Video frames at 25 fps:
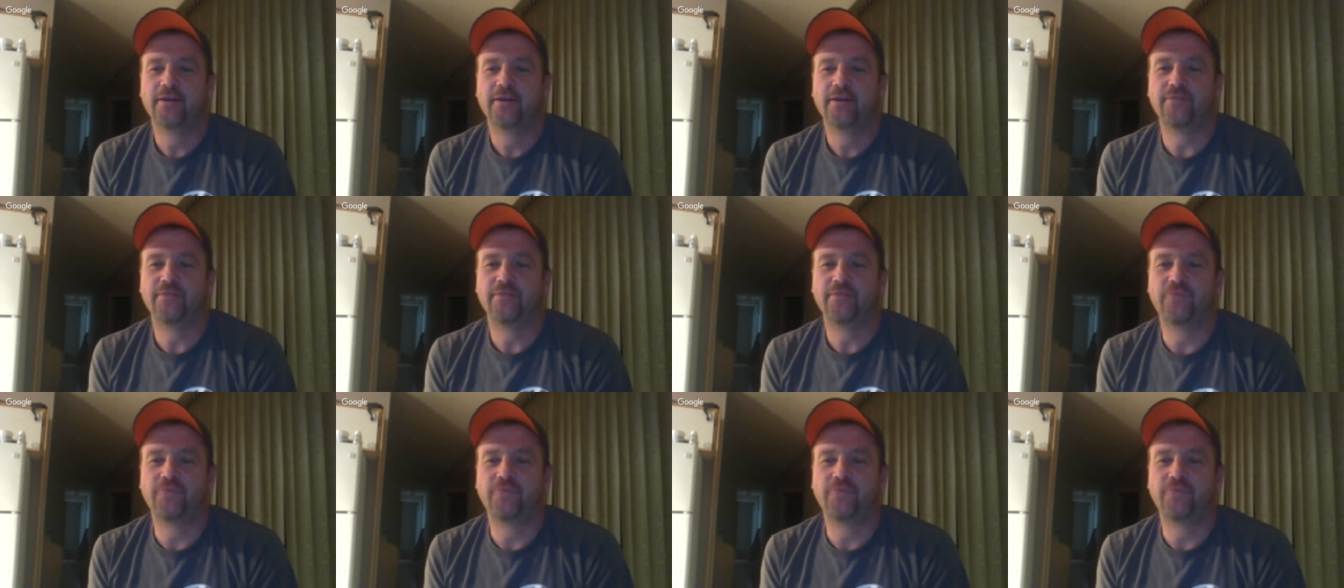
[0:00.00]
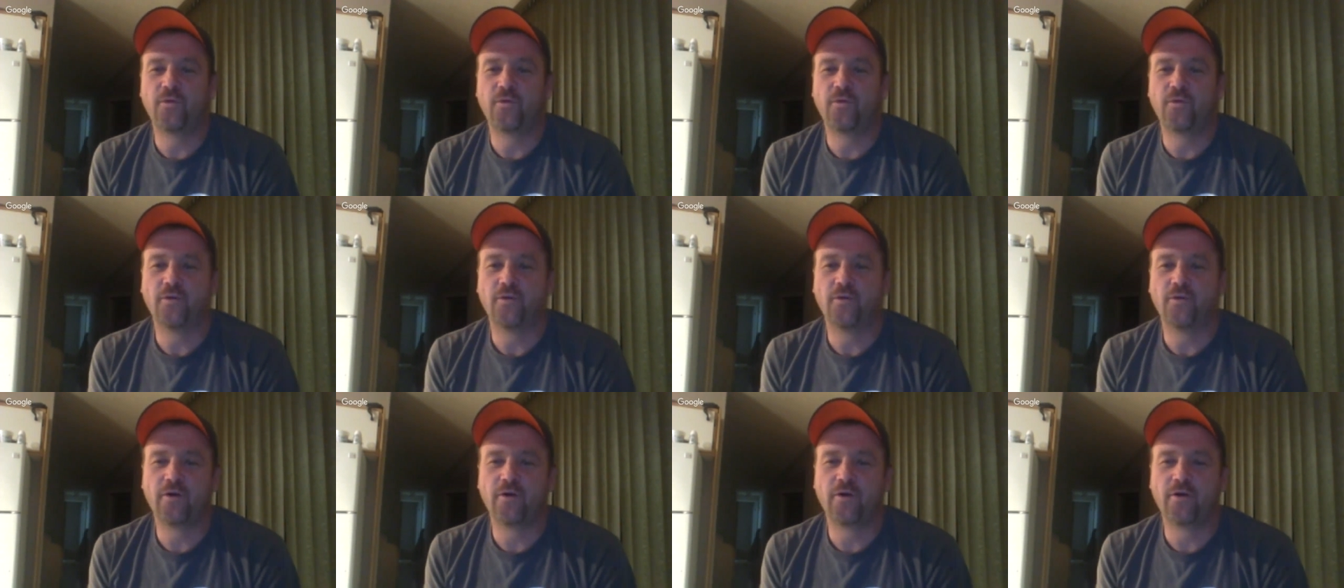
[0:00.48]
Let
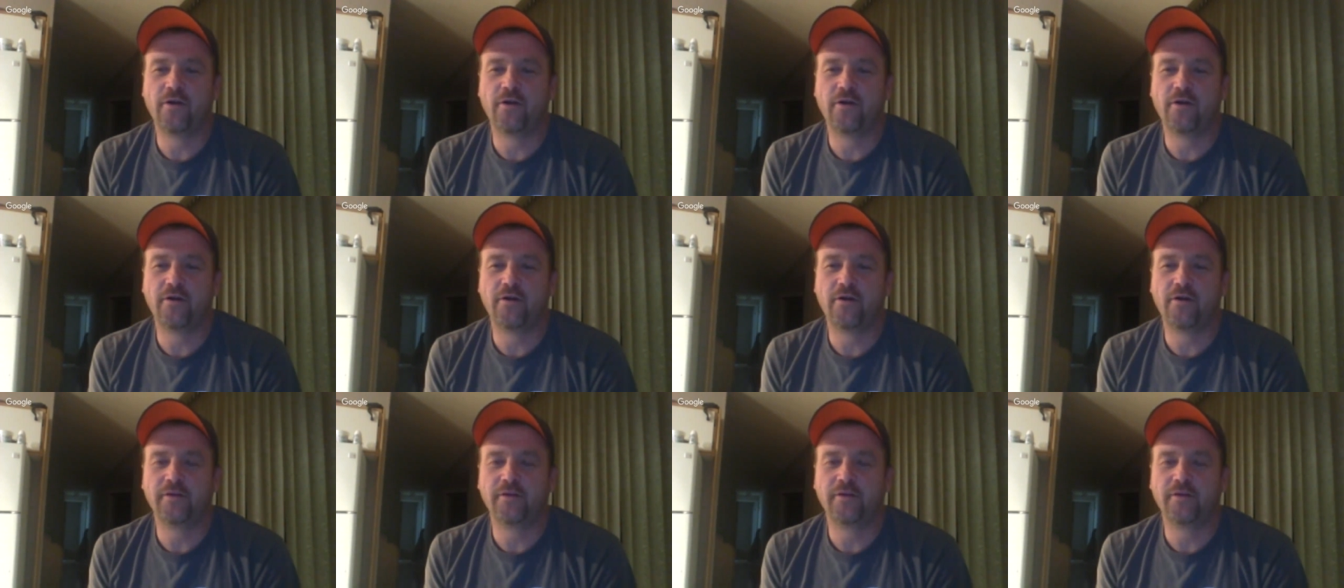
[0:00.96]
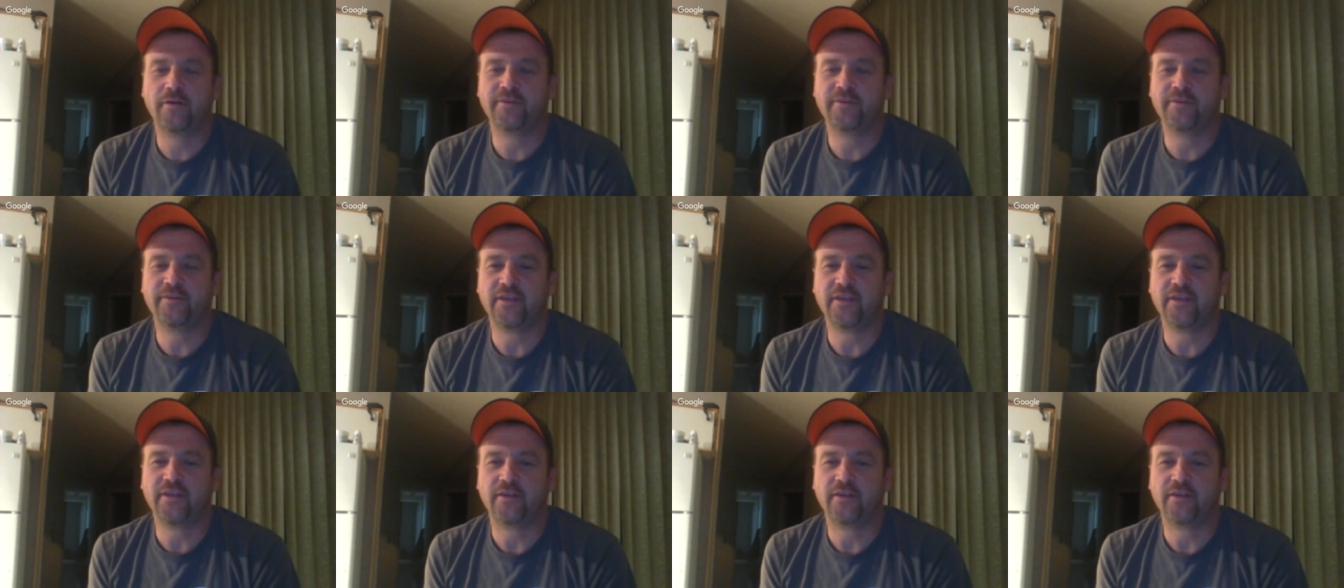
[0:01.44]
me
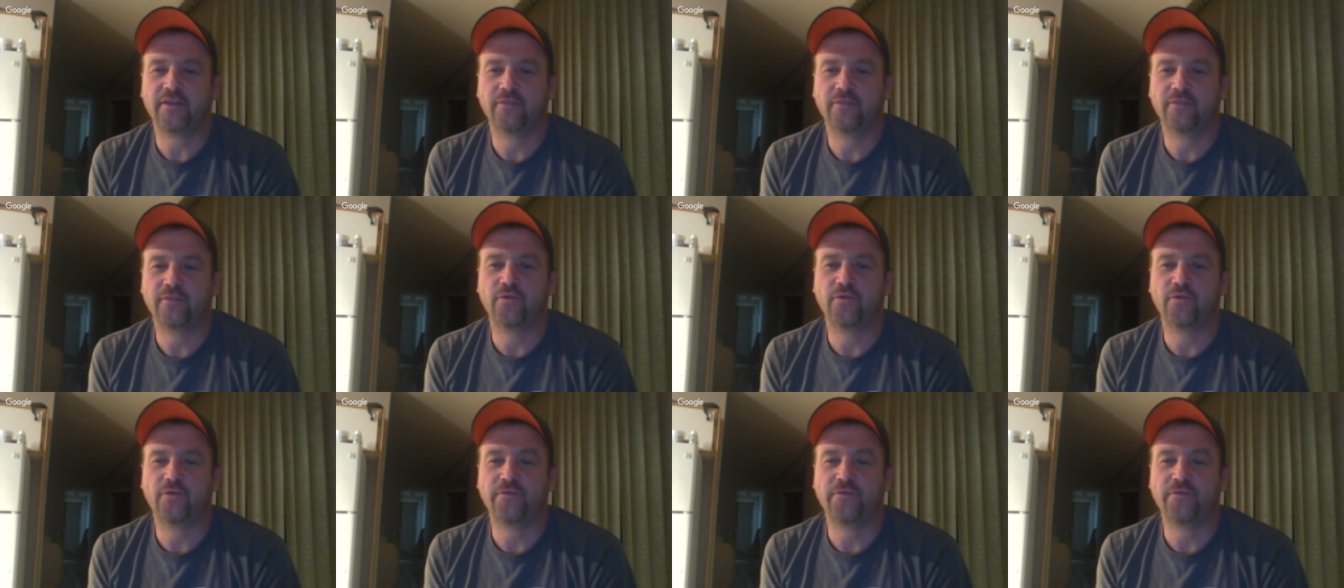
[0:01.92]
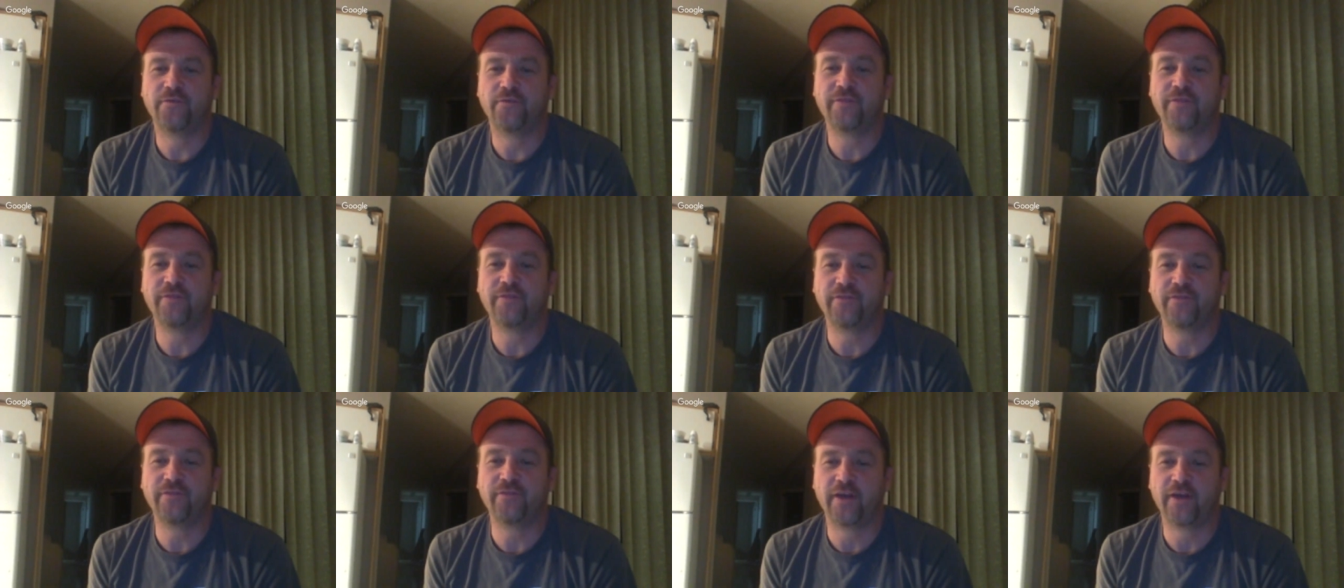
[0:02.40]
see, the
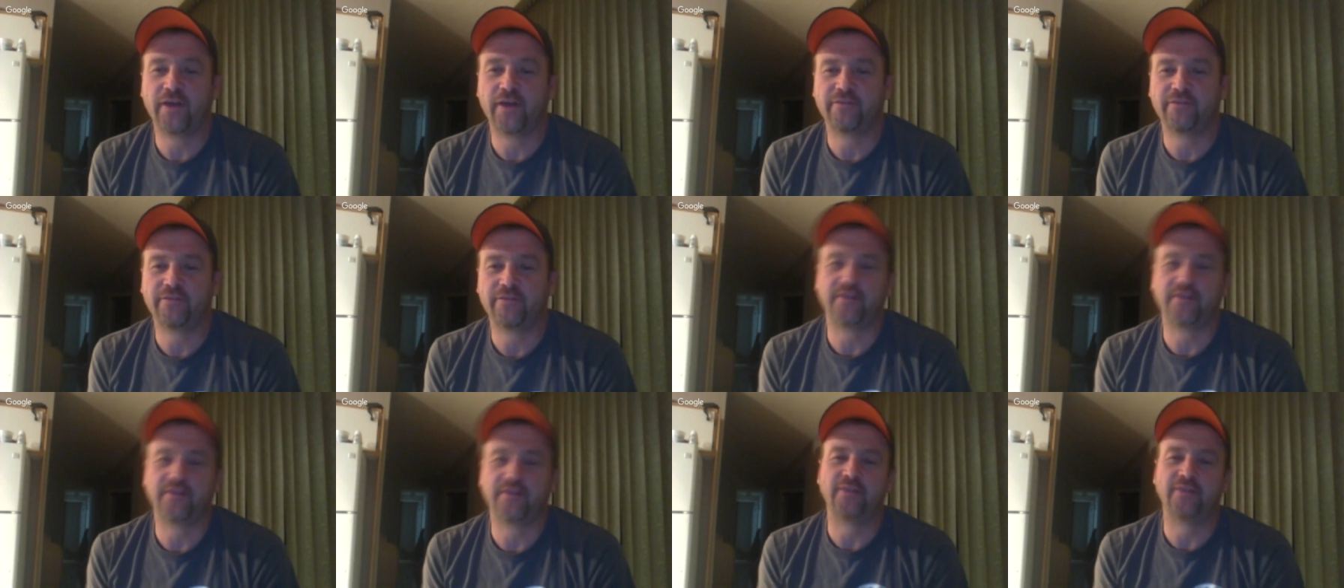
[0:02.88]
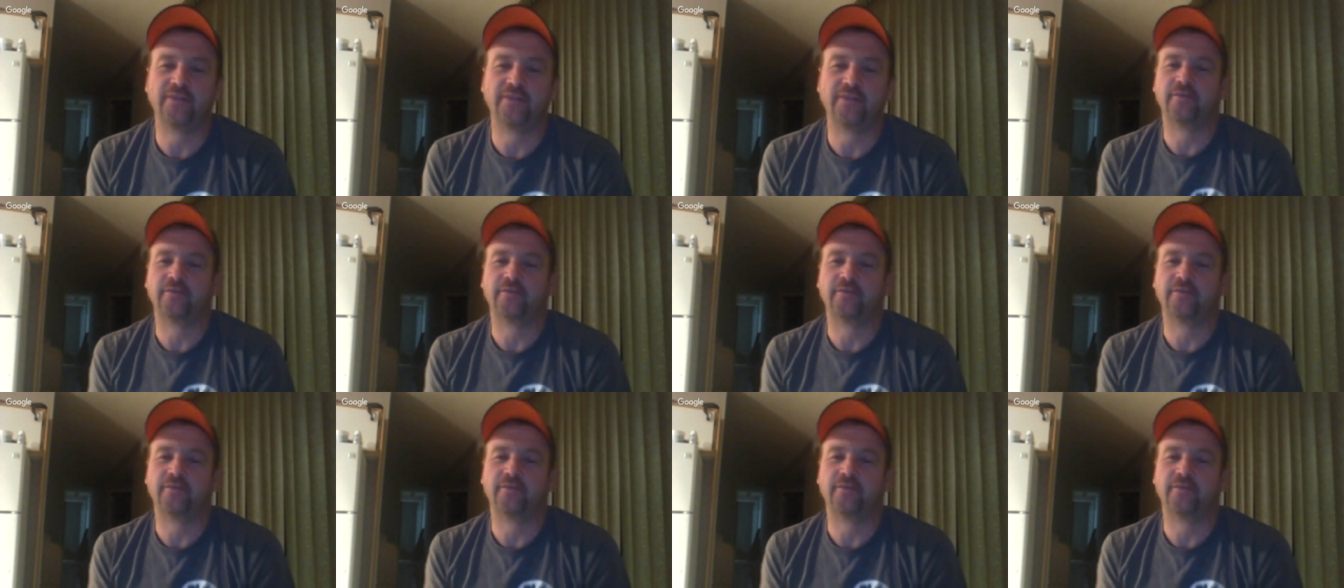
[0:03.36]
455 is a diesel.